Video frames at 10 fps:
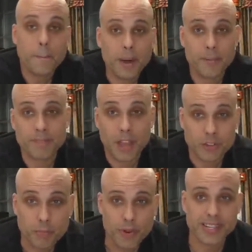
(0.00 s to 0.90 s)
But I
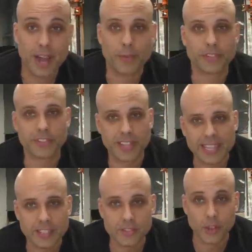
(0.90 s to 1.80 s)
should point out that the
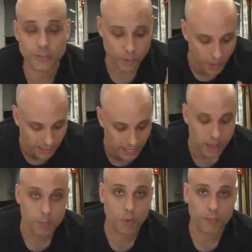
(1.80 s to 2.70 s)
Stanley's also a
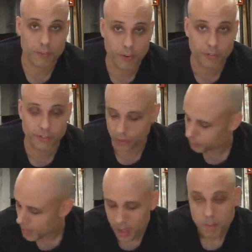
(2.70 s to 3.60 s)
lot more versatile.
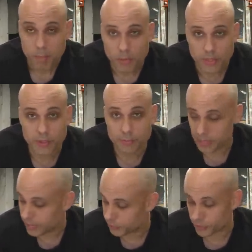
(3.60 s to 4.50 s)
Both of these
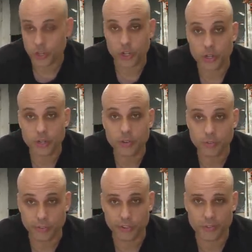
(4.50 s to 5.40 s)
planes are good
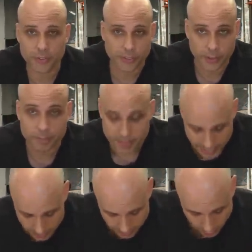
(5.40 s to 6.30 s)
for surfacing.
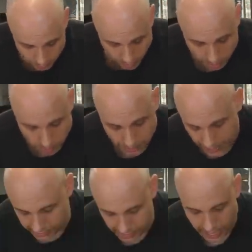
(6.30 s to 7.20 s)
The infill probably
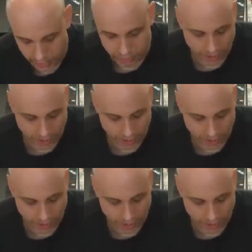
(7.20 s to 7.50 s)
has an edge